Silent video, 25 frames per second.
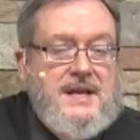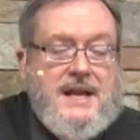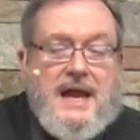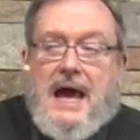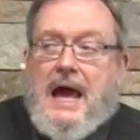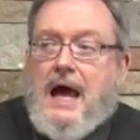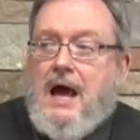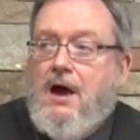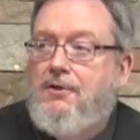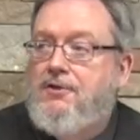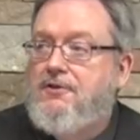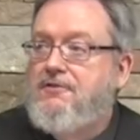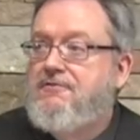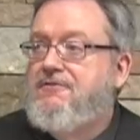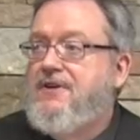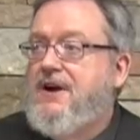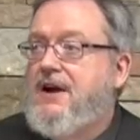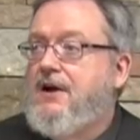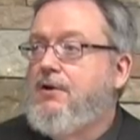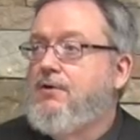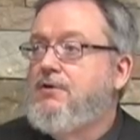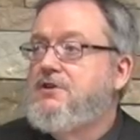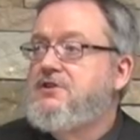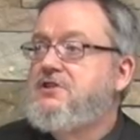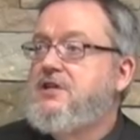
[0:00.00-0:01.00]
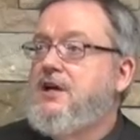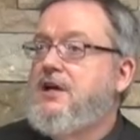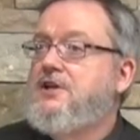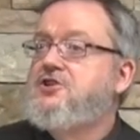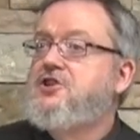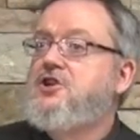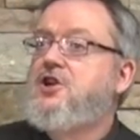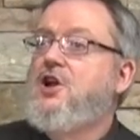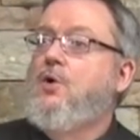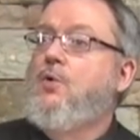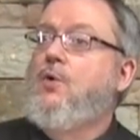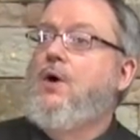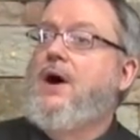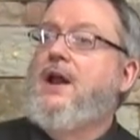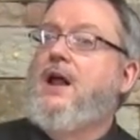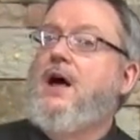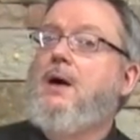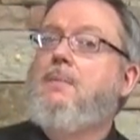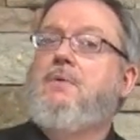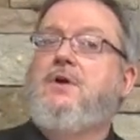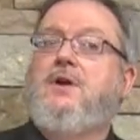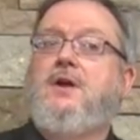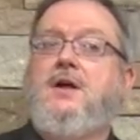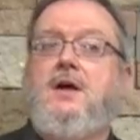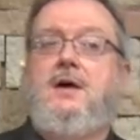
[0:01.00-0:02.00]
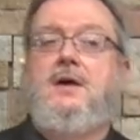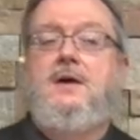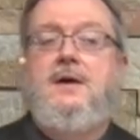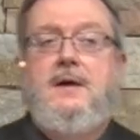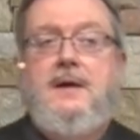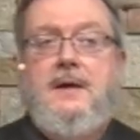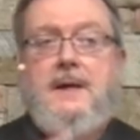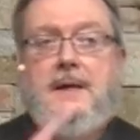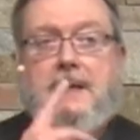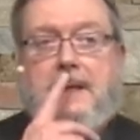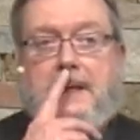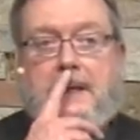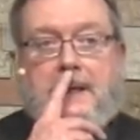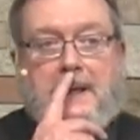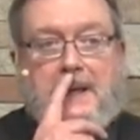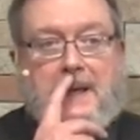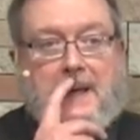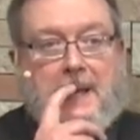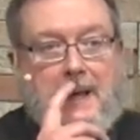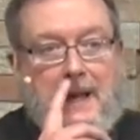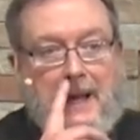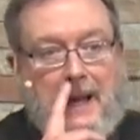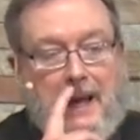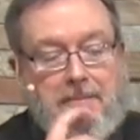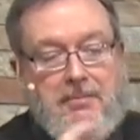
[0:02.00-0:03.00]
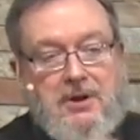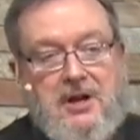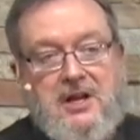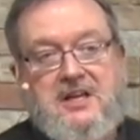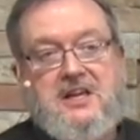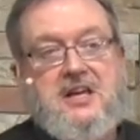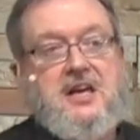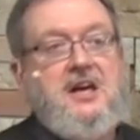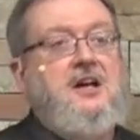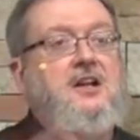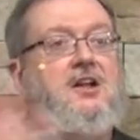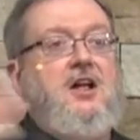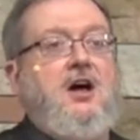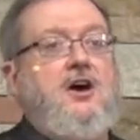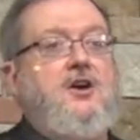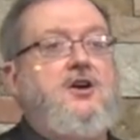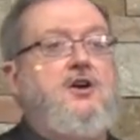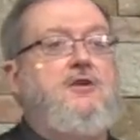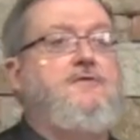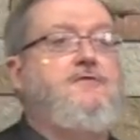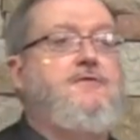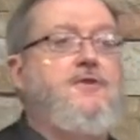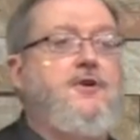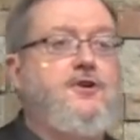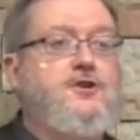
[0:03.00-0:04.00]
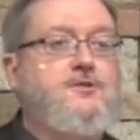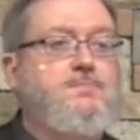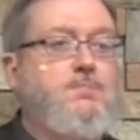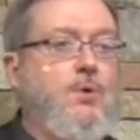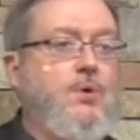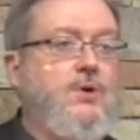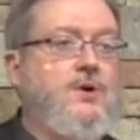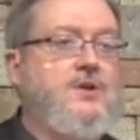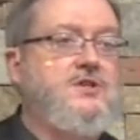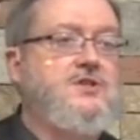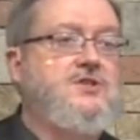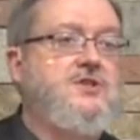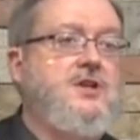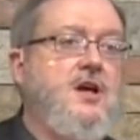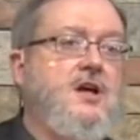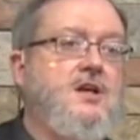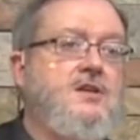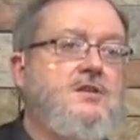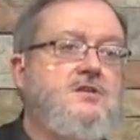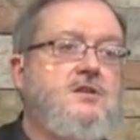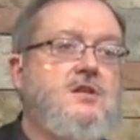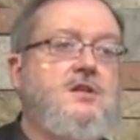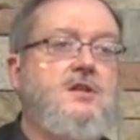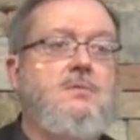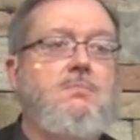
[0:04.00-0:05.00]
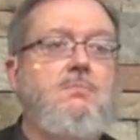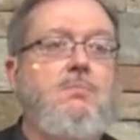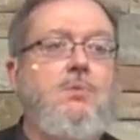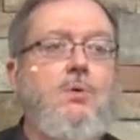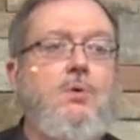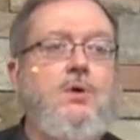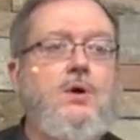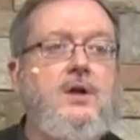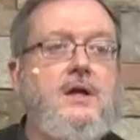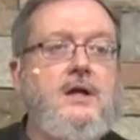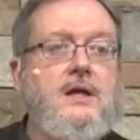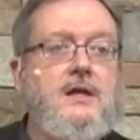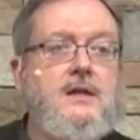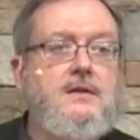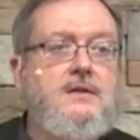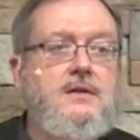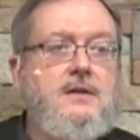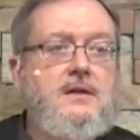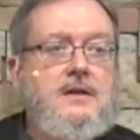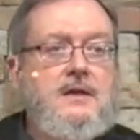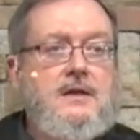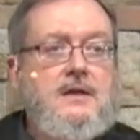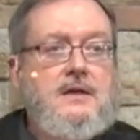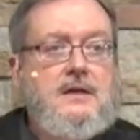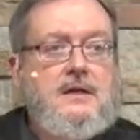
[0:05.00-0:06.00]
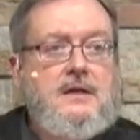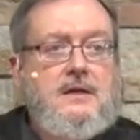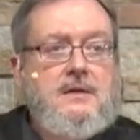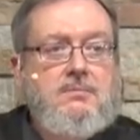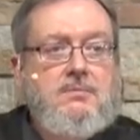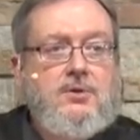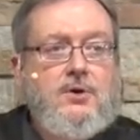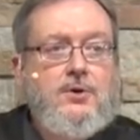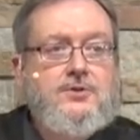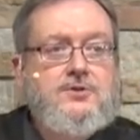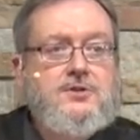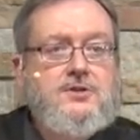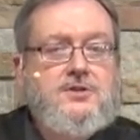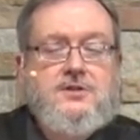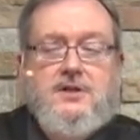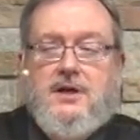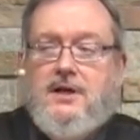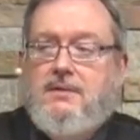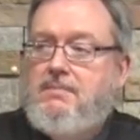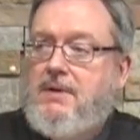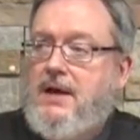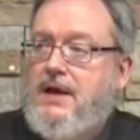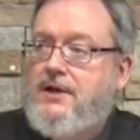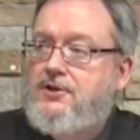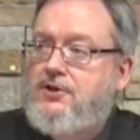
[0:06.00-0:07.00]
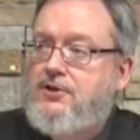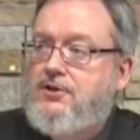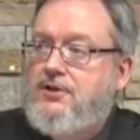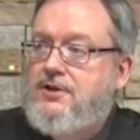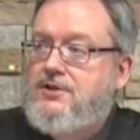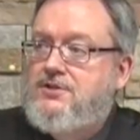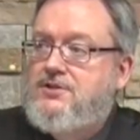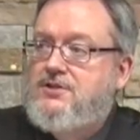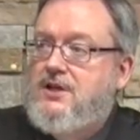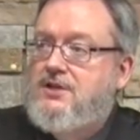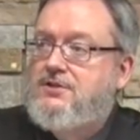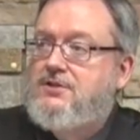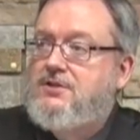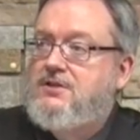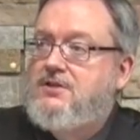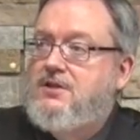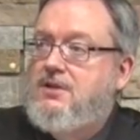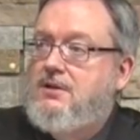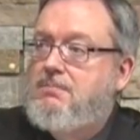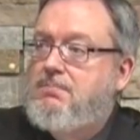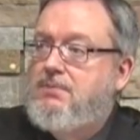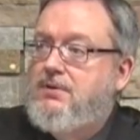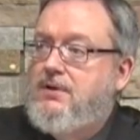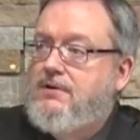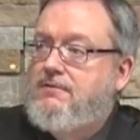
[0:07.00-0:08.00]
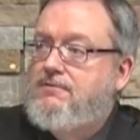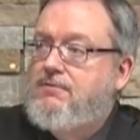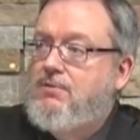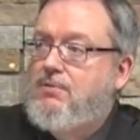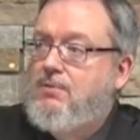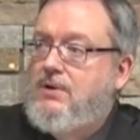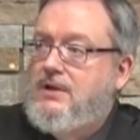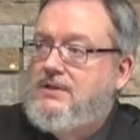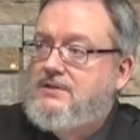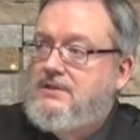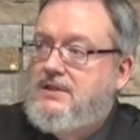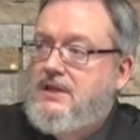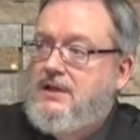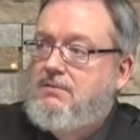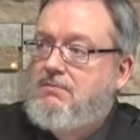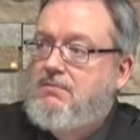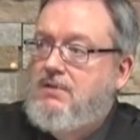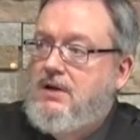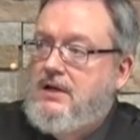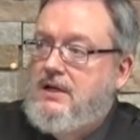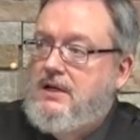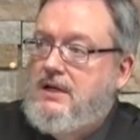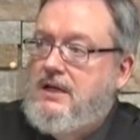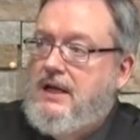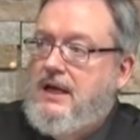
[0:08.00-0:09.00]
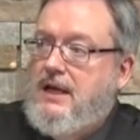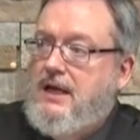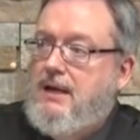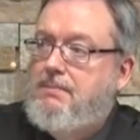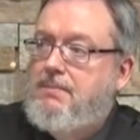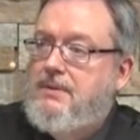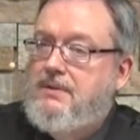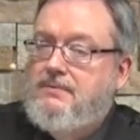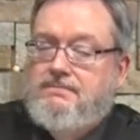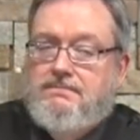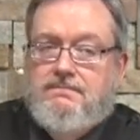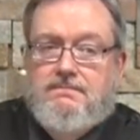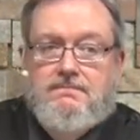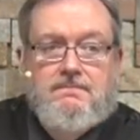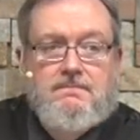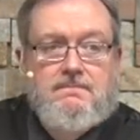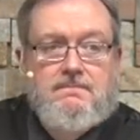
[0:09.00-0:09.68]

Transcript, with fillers: now the Pharaoh says, you know what, I'm going to I'm going to kill all your firstborn sons in the morning. And Moses said, man, you just set the template for what's getting ready to happen.